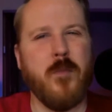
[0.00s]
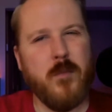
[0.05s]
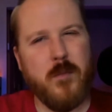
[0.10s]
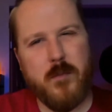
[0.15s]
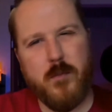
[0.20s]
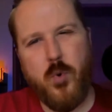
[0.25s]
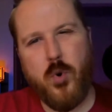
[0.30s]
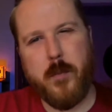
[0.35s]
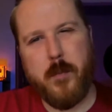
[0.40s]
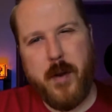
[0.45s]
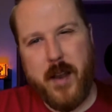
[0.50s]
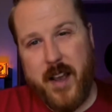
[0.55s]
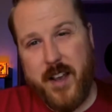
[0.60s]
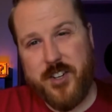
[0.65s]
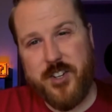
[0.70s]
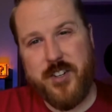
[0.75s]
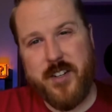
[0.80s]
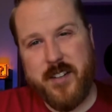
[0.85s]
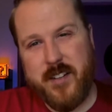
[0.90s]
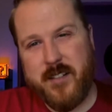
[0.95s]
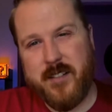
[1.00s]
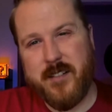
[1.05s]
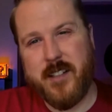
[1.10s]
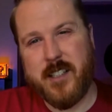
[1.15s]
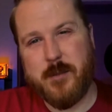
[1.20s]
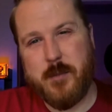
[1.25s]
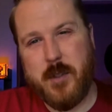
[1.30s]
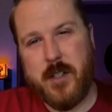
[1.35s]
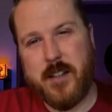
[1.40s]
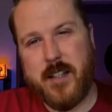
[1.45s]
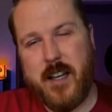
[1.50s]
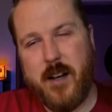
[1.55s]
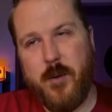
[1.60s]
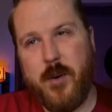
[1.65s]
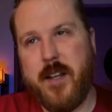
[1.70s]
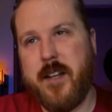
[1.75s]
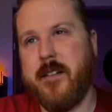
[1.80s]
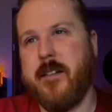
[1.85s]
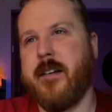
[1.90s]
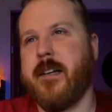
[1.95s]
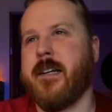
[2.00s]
more passionate, let's put it that way,